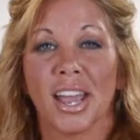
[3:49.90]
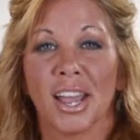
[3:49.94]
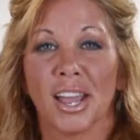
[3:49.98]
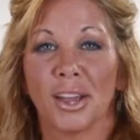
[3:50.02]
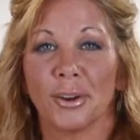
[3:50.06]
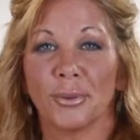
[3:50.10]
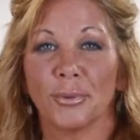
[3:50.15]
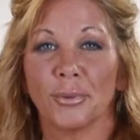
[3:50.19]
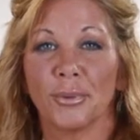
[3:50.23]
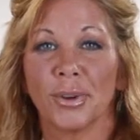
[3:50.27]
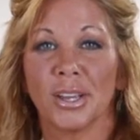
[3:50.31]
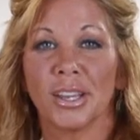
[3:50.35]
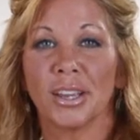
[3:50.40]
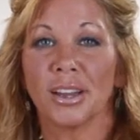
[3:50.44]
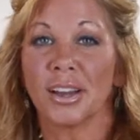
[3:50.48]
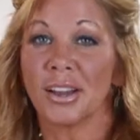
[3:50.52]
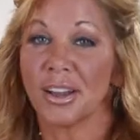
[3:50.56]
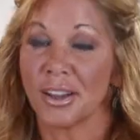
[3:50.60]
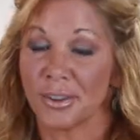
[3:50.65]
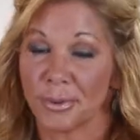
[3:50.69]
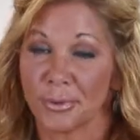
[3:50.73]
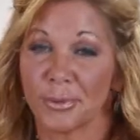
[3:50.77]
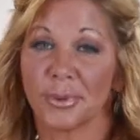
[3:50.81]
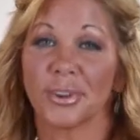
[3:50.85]
And
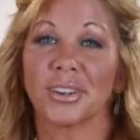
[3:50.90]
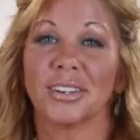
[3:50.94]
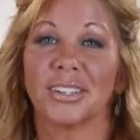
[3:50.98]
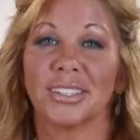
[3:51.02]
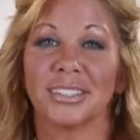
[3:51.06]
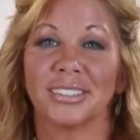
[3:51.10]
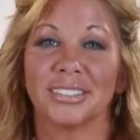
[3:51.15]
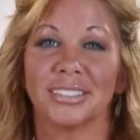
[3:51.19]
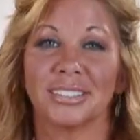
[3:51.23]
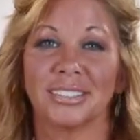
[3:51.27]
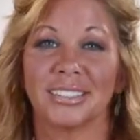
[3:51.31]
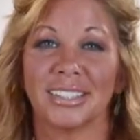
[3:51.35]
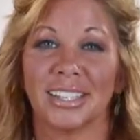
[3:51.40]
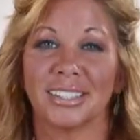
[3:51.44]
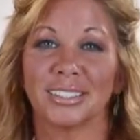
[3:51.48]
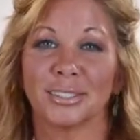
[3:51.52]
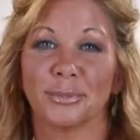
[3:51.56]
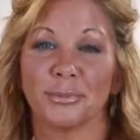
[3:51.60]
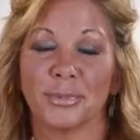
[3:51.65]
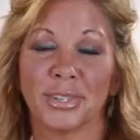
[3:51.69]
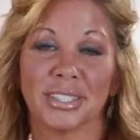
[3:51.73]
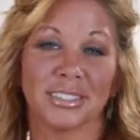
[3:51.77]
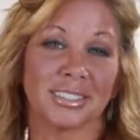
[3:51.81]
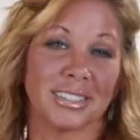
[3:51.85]
we're going to take
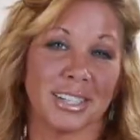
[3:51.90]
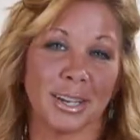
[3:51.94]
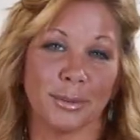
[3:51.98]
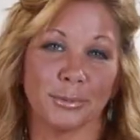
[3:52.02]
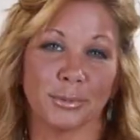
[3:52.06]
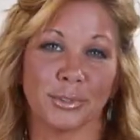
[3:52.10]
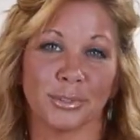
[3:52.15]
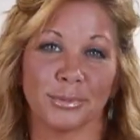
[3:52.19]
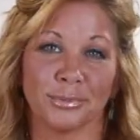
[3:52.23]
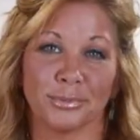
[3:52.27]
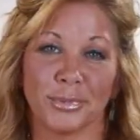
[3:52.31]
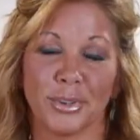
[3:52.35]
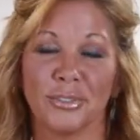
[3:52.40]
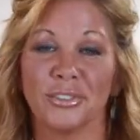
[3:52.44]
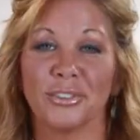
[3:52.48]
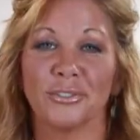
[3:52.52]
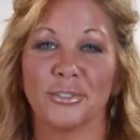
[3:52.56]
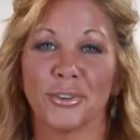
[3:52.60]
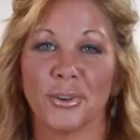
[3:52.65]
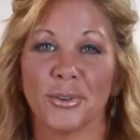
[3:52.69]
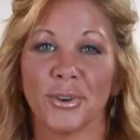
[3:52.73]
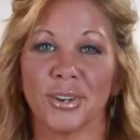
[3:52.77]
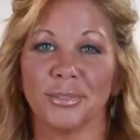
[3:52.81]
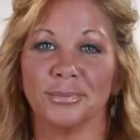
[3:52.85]
some big steps moving
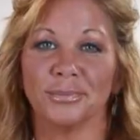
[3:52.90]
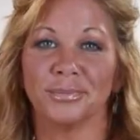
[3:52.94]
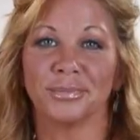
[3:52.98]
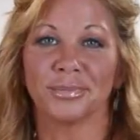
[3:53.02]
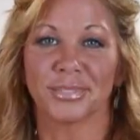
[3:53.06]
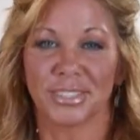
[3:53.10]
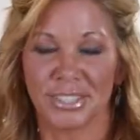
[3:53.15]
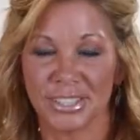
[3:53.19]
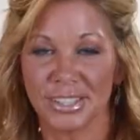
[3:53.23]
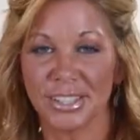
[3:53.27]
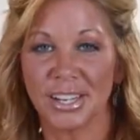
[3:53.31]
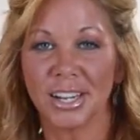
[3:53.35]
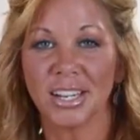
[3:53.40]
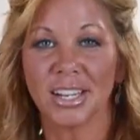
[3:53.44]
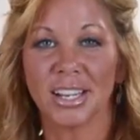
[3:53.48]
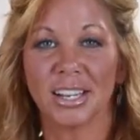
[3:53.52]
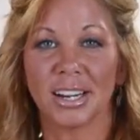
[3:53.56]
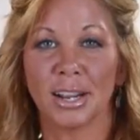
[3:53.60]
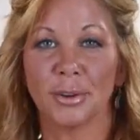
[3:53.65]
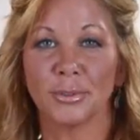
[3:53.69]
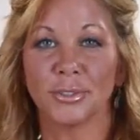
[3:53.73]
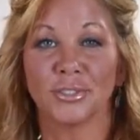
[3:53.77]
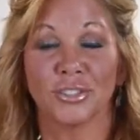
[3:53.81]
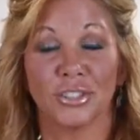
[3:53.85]
forward. Good luck,
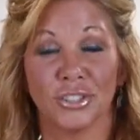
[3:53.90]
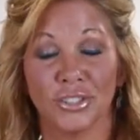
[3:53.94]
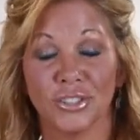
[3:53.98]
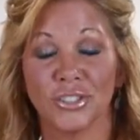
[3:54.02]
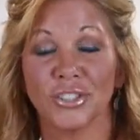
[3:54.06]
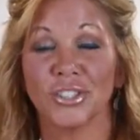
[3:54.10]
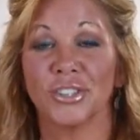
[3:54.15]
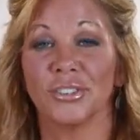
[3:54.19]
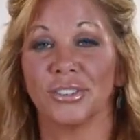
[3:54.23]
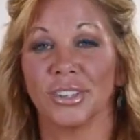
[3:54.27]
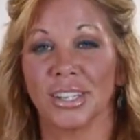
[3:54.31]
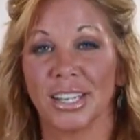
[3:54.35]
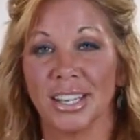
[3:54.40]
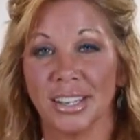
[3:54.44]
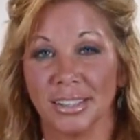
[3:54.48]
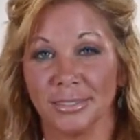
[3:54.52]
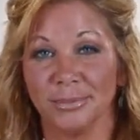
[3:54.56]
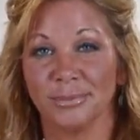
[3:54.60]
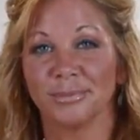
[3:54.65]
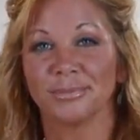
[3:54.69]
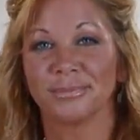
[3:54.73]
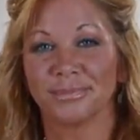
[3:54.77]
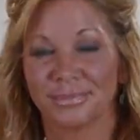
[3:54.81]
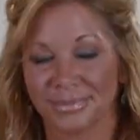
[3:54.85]
and I will see you soon again.